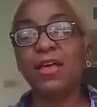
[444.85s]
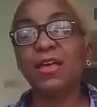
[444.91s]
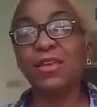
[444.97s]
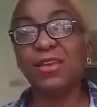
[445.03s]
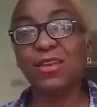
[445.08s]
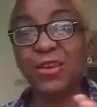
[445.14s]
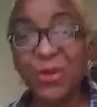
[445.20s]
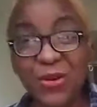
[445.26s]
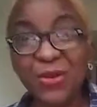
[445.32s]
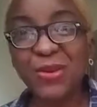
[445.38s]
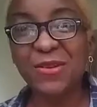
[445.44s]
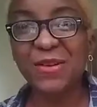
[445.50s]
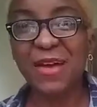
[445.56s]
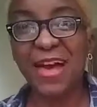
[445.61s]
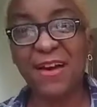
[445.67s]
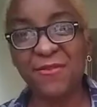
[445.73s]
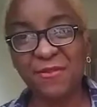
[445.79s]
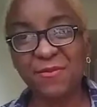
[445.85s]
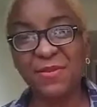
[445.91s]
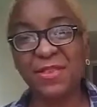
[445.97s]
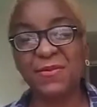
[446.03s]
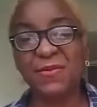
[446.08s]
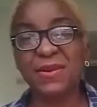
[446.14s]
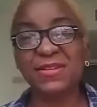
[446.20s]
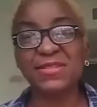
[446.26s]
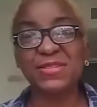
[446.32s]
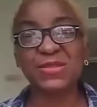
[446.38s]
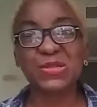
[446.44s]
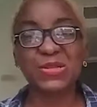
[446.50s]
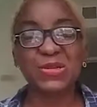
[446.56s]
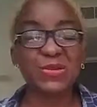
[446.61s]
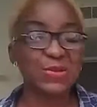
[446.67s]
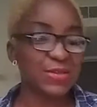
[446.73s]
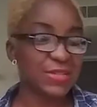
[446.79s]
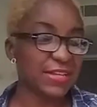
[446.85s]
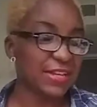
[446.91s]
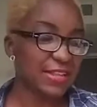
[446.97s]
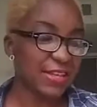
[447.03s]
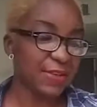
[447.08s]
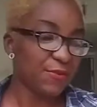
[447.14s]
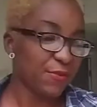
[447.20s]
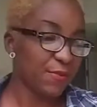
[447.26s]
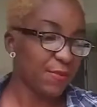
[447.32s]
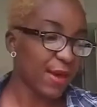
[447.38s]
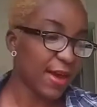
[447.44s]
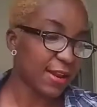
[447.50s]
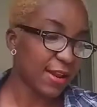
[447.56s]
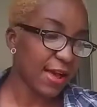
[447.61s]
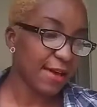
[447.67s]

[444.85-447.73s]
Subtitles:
You don't have to be the person to use anything for bad,